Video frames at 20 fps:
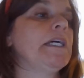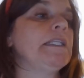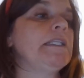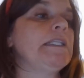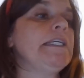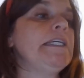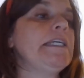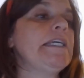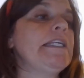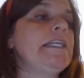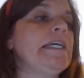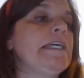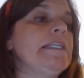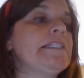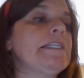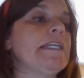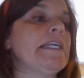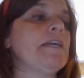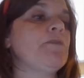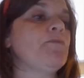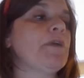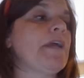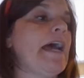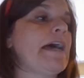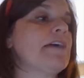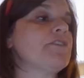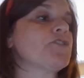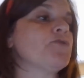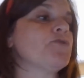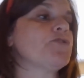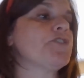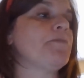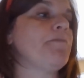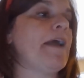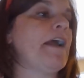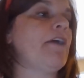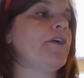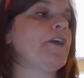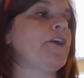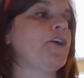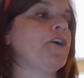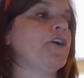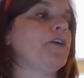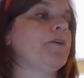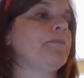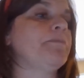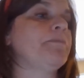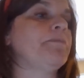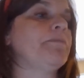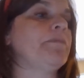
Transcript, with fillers: Lincoln hinted he would ask her to marry her.